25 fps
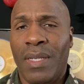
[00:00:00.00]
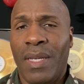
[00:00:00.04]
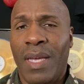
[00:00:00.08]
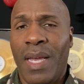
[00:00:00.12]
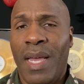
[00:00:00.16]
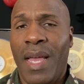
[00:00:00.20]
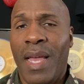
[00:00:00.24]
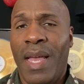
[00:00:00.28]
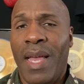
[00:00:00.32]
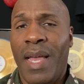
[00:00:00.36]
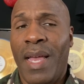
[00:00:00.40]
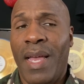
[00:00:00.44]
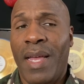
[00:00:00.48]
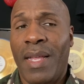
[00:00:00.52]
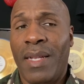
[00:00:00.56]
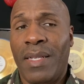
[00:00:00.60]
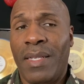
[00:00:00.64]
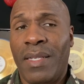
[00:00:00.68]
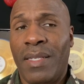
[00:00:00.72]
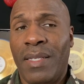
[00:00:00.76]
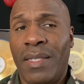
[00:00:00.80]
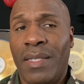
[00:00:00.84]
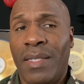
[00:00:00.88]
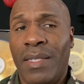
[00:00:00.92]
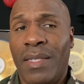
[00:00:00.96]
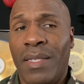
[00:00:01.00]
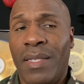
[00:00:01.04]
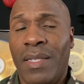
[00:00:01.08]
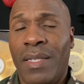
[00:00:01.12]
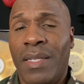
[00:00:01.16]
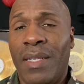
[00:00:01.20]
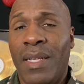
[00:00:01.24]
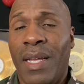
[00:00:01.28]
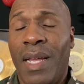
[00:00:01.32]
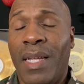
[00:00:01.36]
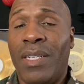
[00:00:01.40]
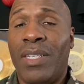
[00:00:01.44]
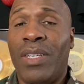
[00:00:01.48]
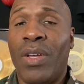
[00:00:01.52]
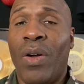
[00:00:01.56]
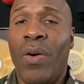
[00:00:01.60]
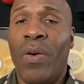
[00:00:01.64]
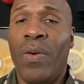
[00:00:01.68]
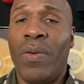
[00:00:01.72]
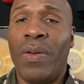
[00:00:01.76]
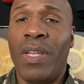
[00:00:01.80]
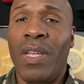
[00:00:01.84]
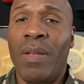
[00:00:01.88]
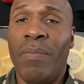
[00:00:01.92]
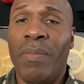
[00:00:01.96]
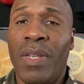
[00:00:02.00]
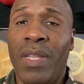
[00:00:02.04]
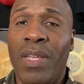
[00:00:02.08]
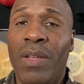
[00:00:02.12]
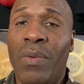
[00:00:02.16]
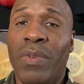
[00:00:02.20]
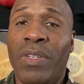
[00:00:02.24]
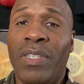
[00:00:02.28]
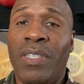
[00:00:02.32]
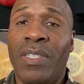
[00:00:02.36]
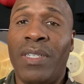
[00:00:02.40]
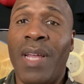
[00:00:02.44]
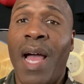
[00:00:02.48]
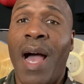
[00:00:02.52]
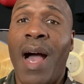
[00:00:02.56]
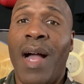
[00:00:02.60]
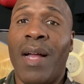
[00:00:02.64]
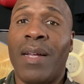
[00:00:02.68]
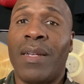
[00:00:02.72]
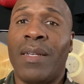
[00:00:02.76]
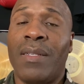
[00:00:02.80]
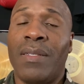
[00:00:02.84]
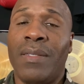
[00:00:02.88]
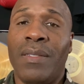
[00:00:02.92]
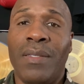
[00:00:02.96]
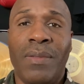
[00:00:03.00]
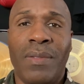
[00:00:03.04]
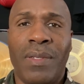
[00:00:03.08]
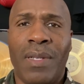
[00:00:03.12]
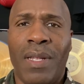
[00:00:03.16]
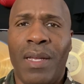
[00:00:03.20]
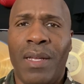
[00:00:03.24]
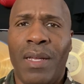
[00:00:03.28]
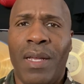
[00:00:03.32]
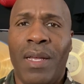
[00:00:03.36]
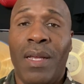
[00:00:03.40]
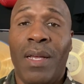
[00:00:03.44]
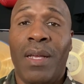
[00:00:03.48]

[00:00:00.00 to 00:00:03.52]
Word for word: and and told him and he was shocked. He was like,